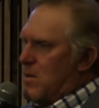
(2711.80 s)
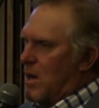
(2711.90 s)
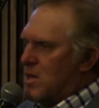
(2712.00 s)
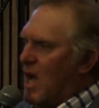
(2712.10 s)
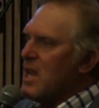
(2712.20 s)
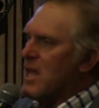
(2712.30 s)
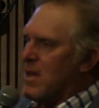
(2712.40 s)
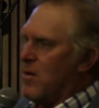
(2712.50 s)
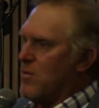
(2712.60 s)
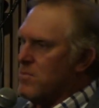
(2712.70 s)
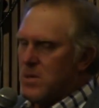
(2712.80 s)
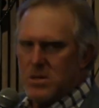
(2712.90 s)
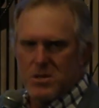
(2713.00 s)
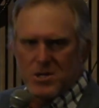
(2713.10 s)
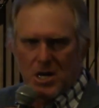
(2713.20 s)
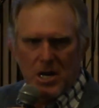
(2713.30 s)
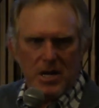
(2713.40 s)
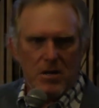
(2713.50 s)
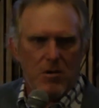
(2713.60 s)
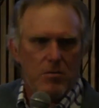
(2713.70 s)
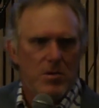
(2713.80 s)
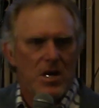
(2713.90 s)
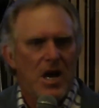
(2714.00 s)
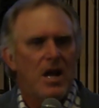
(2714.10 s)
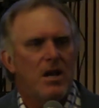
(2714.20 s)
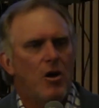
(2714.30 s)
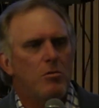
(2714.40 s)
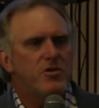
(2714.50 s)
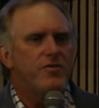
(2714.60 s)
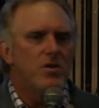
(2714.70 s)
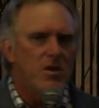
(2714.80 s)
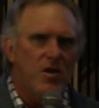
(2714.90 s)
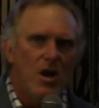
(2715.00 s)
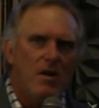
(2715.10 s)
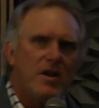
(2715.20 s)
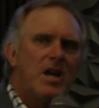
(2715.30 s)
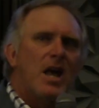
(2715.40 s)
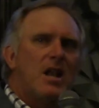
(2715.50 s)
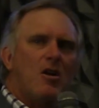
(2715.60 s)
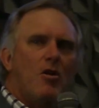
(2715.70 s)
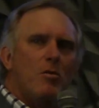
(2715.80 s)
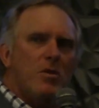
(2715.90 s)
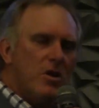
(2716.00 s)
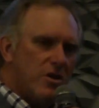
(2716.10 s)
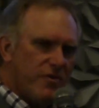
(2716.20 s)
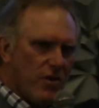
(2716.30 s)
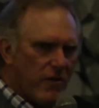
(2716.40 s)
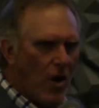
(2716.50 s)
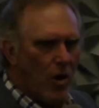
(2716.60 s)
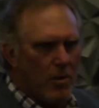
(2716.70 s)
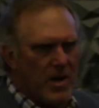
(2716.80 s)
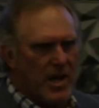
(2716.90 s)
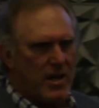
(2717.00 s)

a godly home is a clean home. A godly home is full of love. A godly home is full of harmony.